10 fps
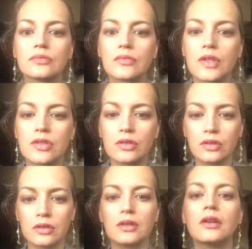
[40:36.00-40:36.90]
so
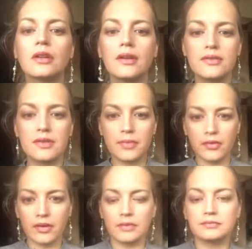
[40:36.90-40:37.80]
good. Gives a bit of
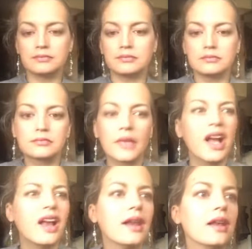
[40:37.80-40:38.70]
a like
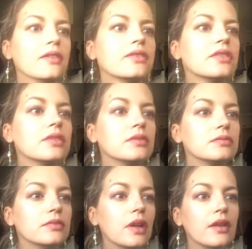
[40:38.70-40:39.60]
a lift
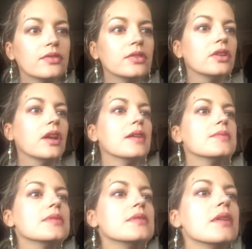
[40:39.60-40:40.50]
to your
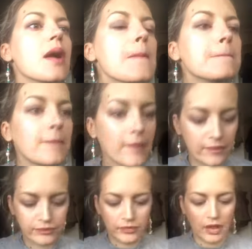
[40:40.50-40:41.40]
lips.
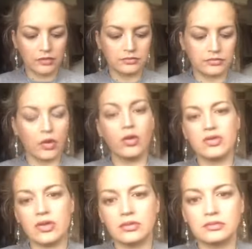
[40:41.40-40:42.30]

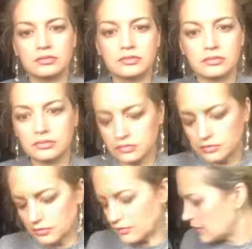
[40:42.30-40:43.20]
Also,
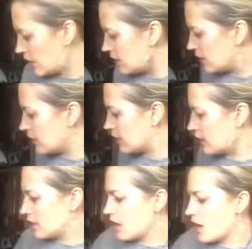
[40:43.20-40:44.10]
I'm
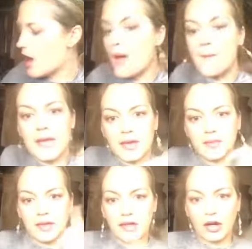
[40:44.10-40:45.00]
thinking
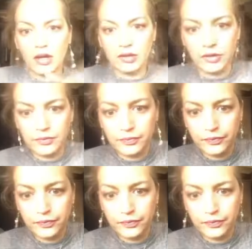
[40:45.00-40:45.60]
maybe, hold on.